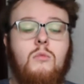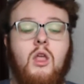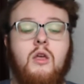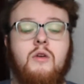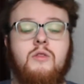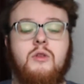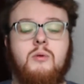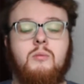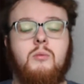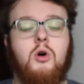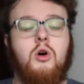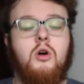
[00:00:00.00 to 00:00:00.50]

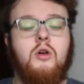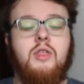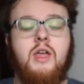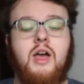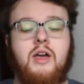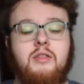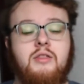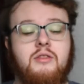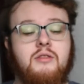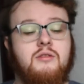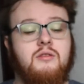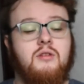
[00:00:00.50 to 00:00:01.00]
more
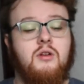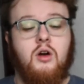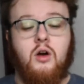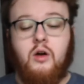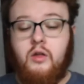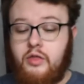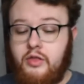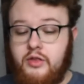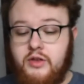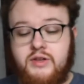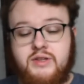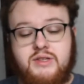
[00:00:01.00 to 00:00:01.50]
that
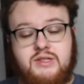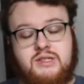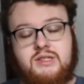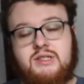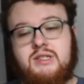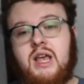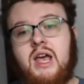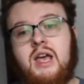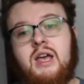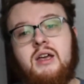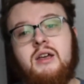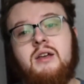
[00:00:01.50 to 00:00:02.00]
other
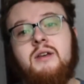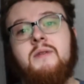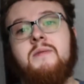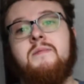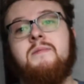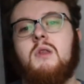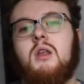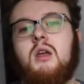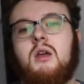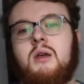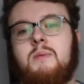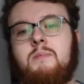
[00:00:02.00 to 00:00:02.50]
set
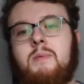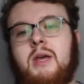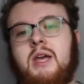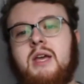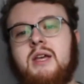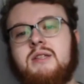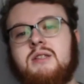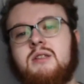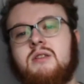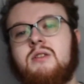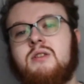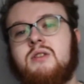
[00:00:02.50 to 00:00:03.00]

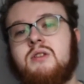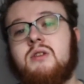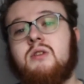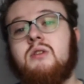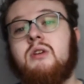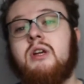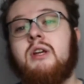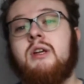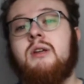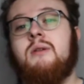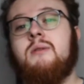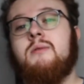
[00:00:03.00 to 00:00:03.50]
appears on the
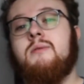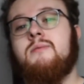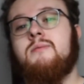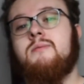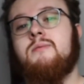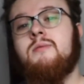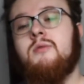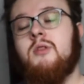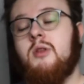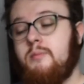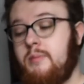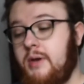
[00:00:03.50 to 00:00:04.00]
screen,
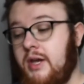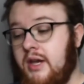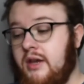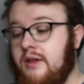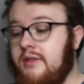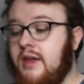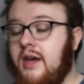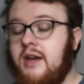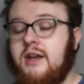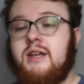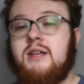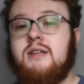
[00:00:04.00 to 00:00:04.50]
the bigger
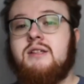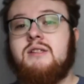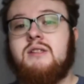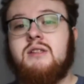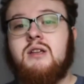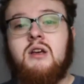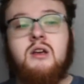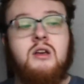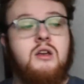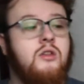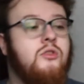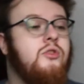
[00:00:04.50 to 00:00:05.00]
that is,
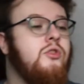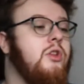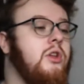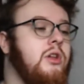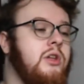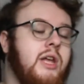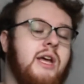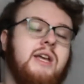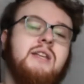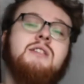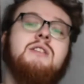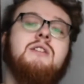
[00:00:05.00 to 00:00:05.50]
the
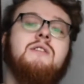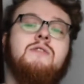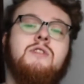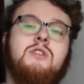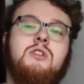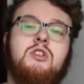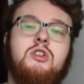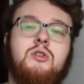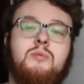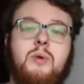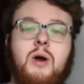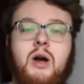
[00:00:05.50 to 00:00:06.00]
less of a
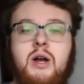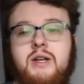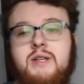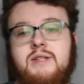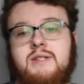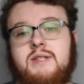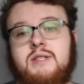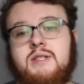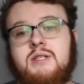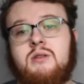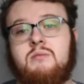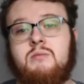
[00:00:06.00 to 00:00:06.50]
two-party
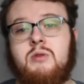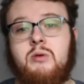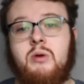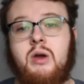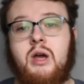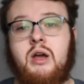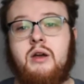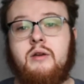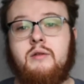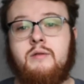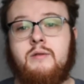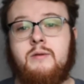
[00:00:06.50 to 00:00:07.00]
system you
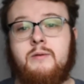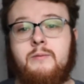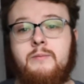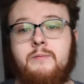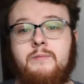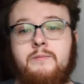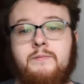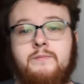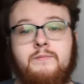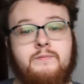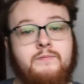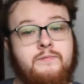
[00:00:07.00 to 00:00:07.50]
have.
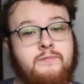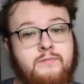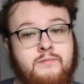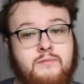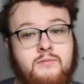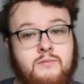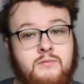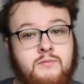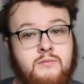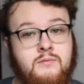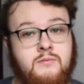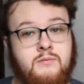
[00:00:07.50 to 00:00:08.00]

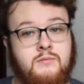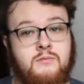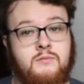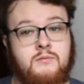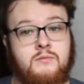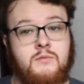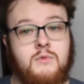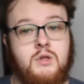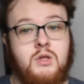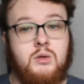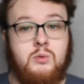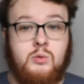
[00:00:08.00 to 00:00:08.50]

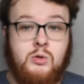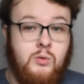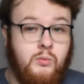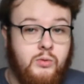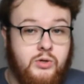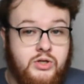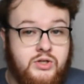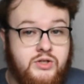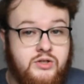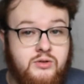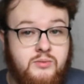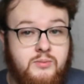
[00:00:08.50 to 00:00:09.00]
You don't
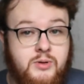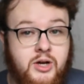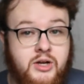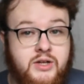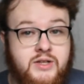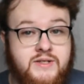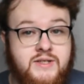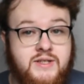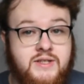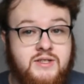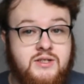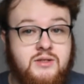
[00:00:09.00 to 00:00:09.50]
want a two-party
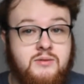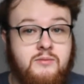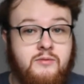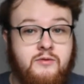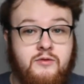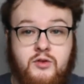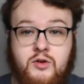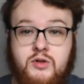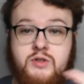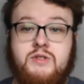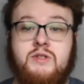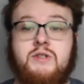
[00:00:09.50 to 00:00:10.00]
system?
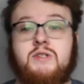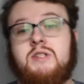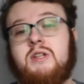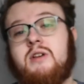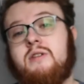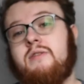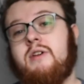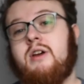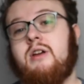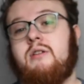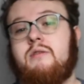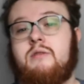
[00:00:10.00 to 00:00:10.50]
Force
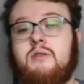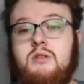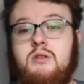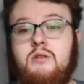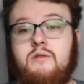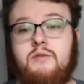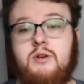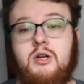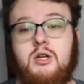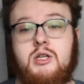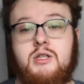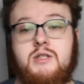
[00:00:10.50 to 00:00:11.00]
yourself out of a
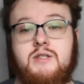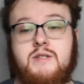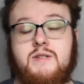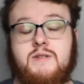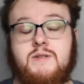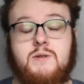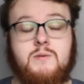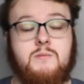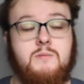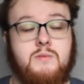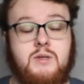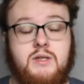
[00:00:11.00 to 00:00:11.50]
two-party
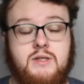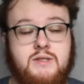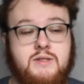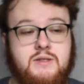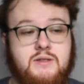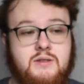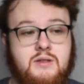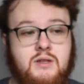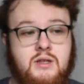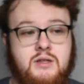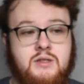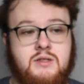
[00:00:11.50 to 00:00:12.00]
system.
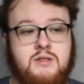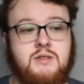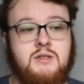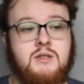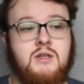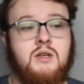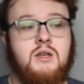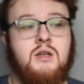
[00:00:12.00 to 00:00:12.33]
It's